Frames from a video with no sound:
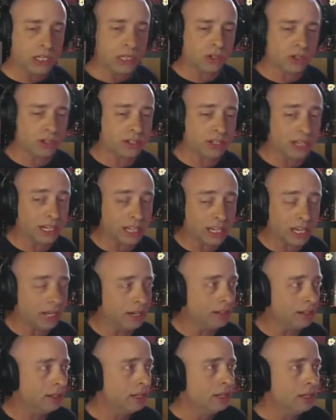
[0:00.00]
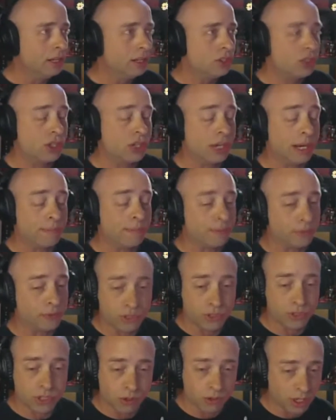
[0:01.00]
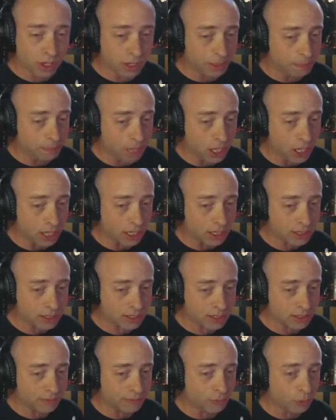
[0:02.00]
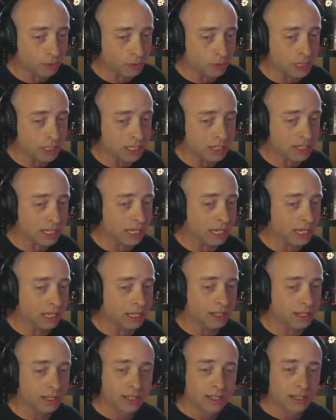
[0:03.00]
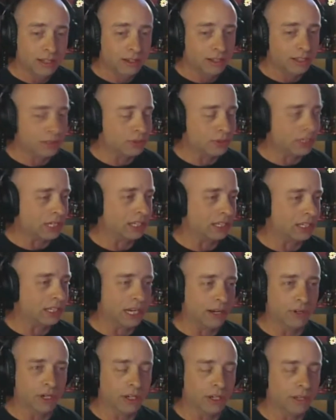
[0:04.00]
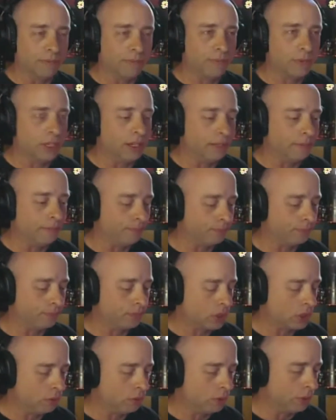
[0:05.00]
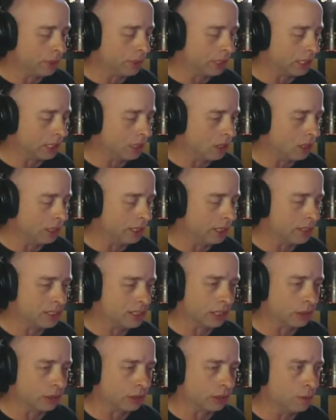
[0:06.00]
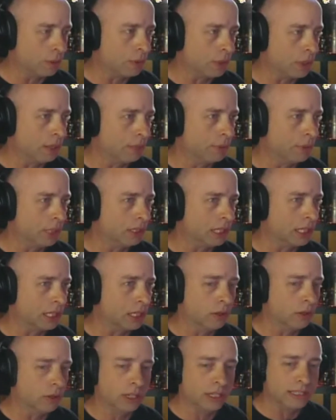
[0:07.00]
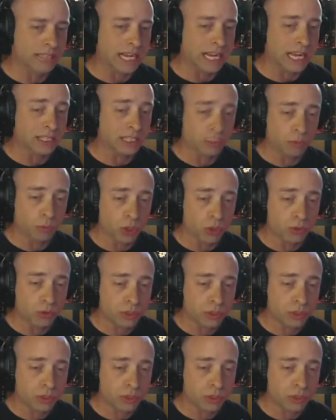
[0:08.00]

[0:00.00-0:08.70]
and I got it shipped for $200, a 4-piece kit. It was like kind of a what were they calling it? It's not a Groupon, but like a daily woot.